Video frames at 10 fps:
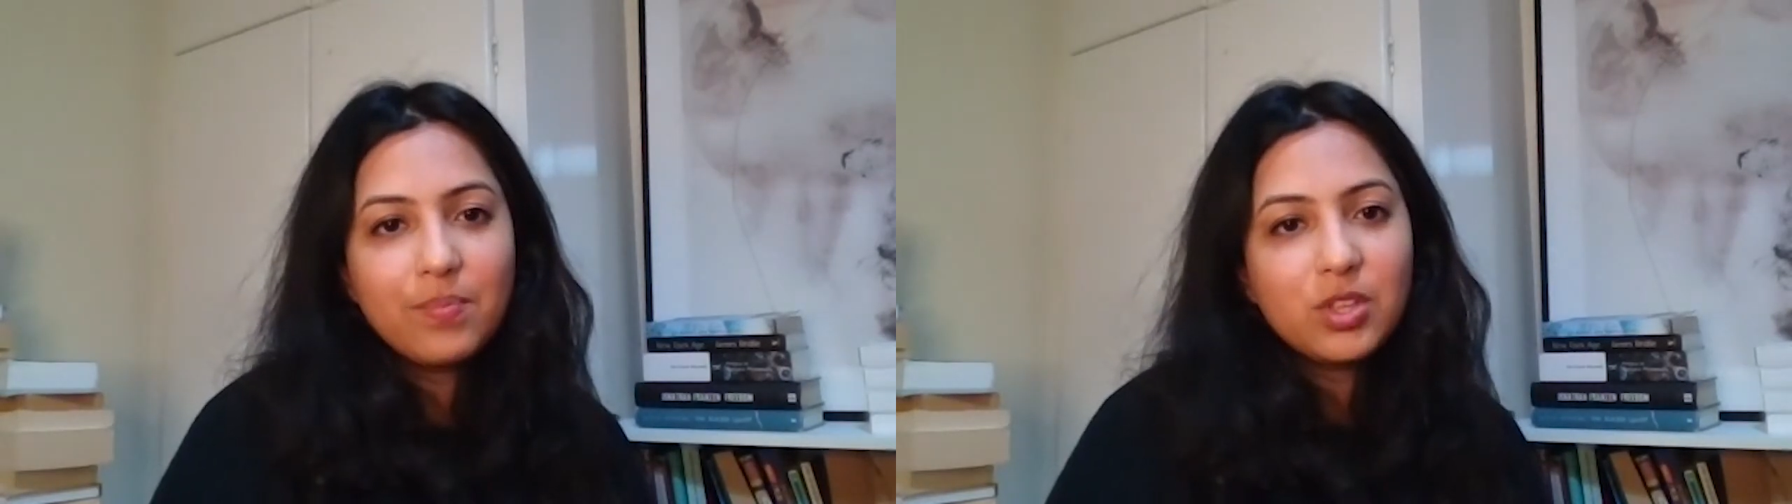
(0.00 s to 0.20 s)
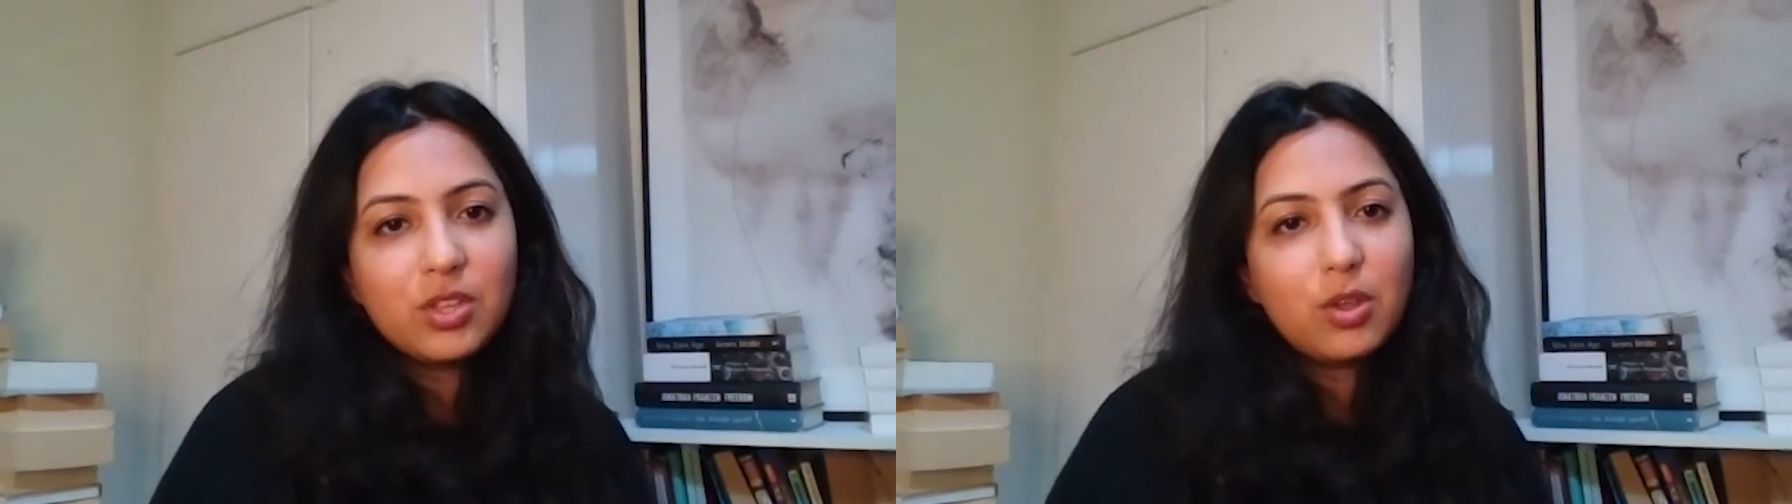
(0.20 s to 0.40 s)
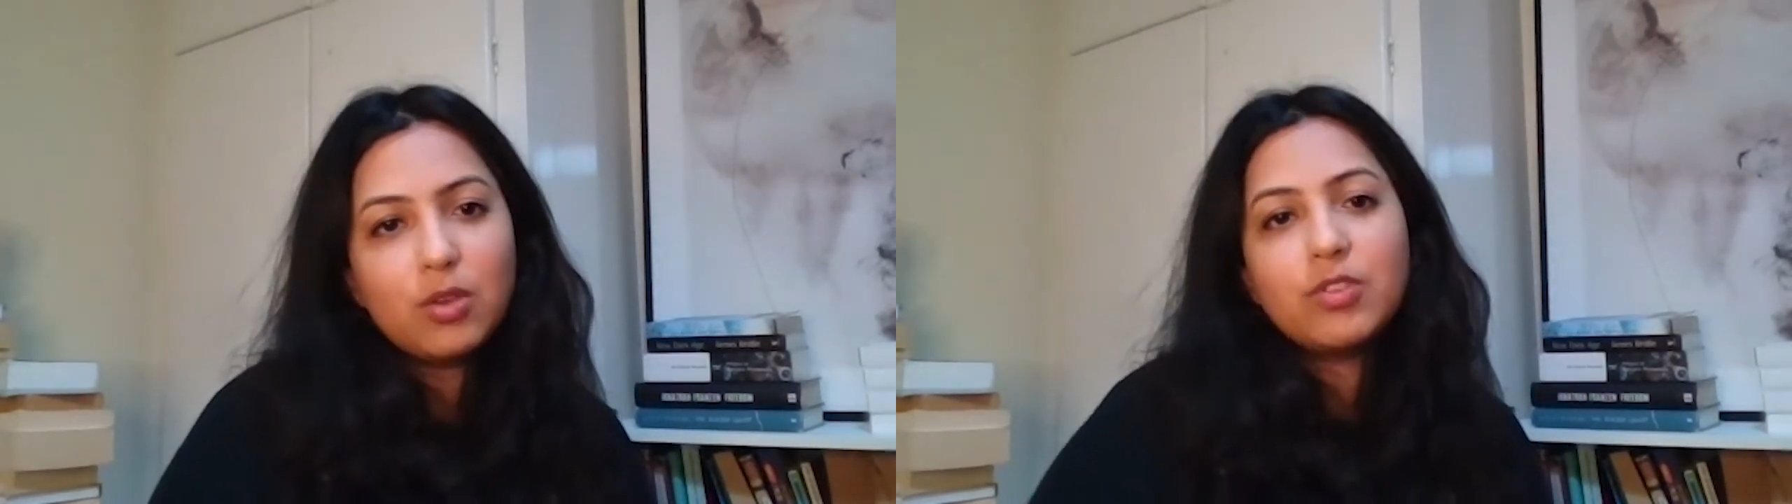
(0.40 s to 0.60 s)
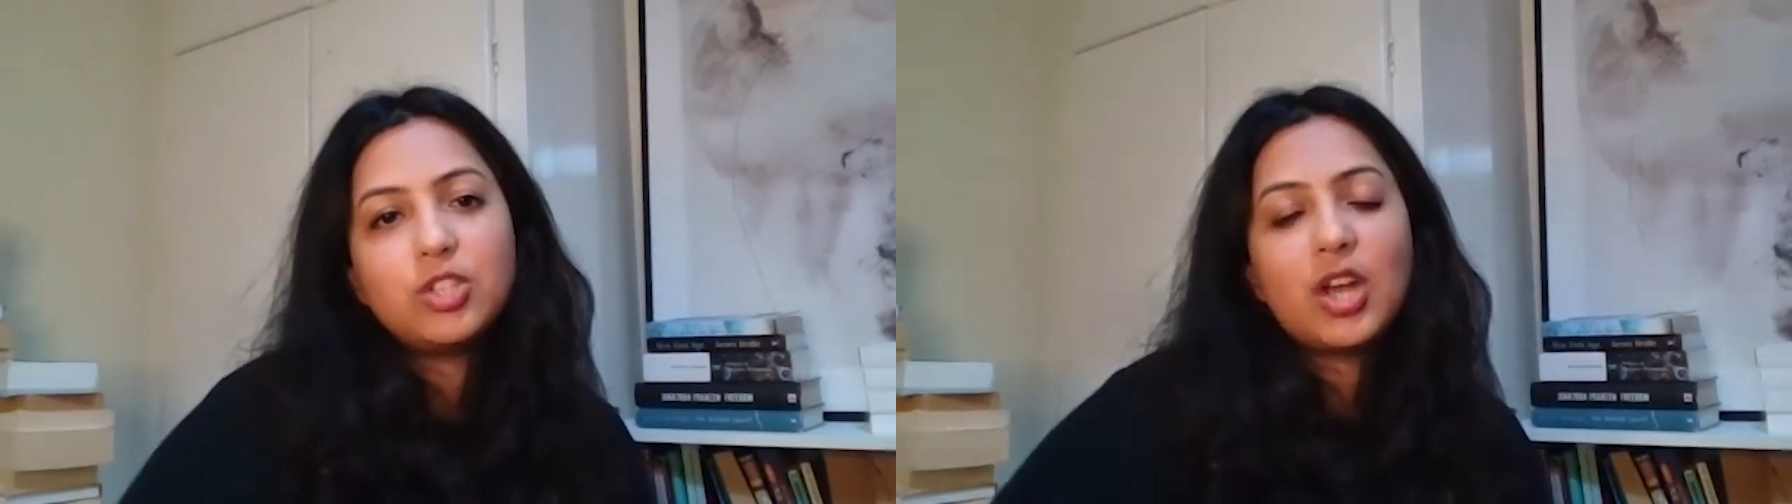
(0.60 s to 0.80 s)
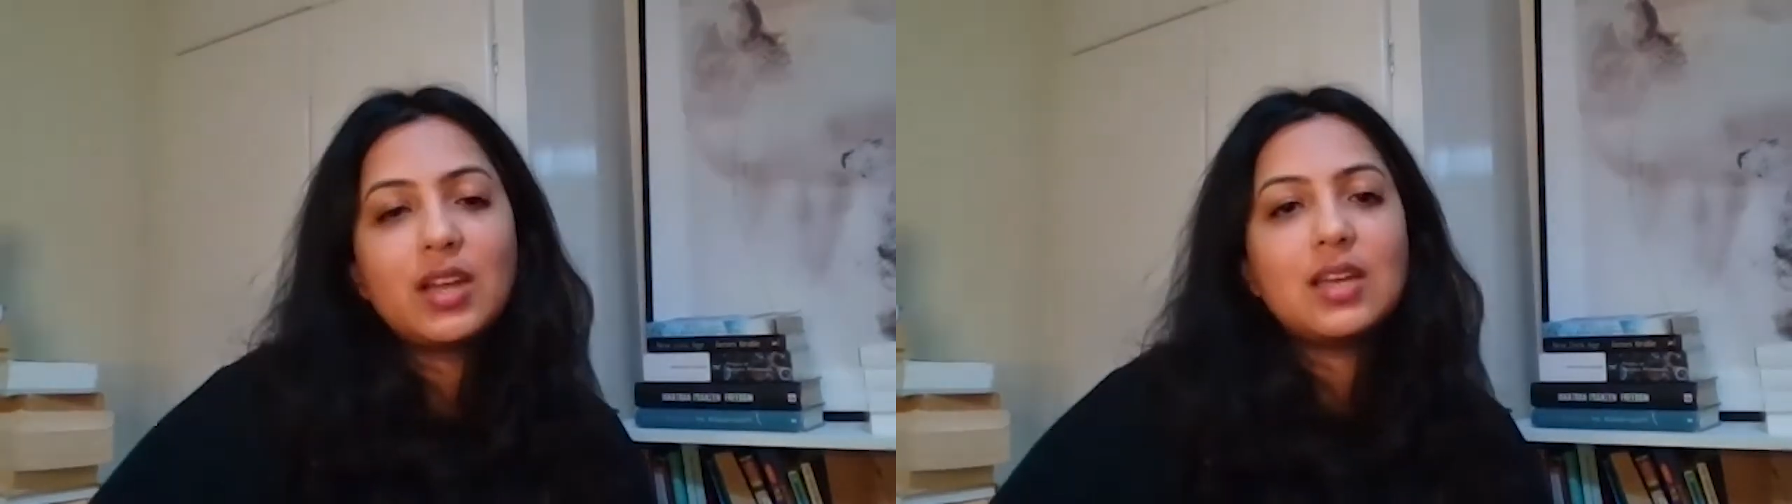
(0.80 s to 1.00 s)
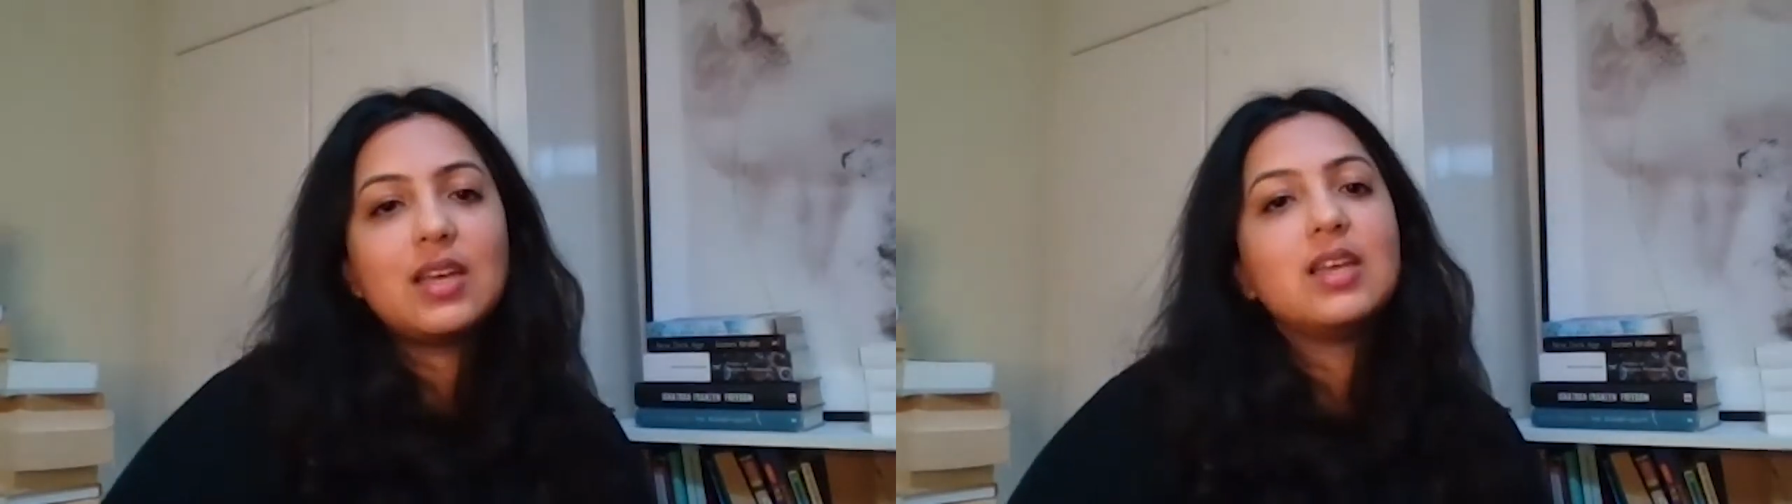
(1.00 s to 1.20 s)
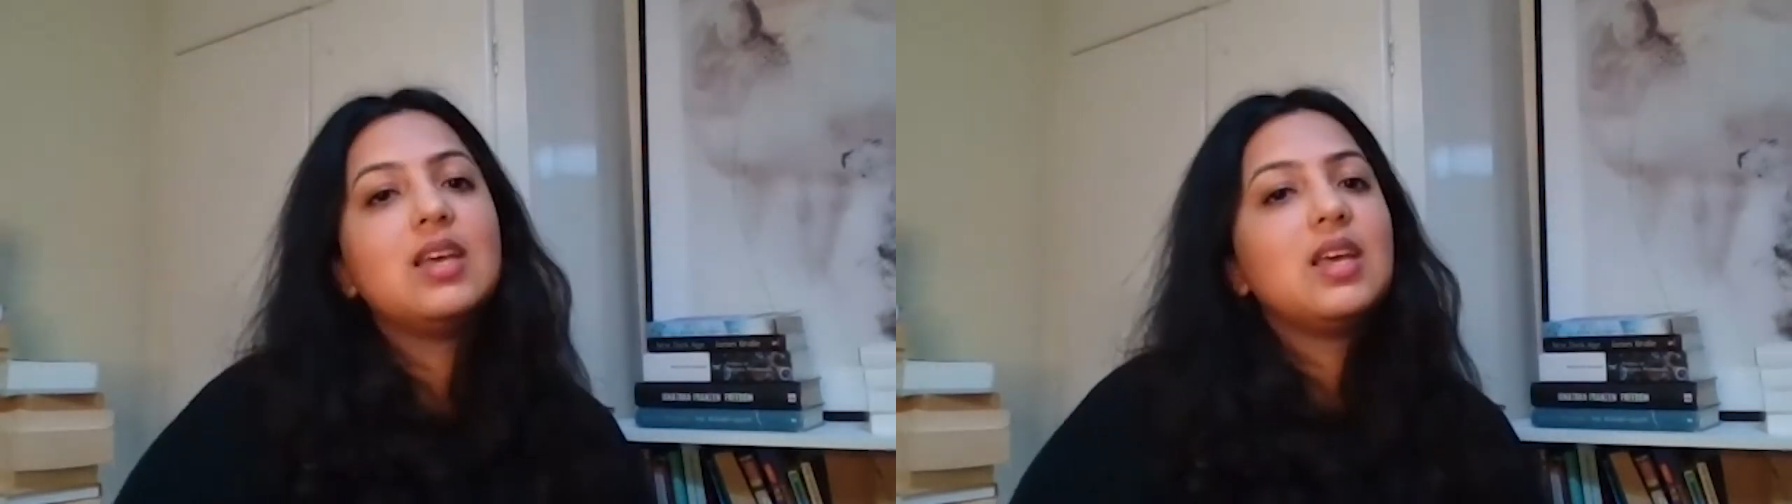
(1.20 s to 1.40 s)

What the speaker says: Your vagina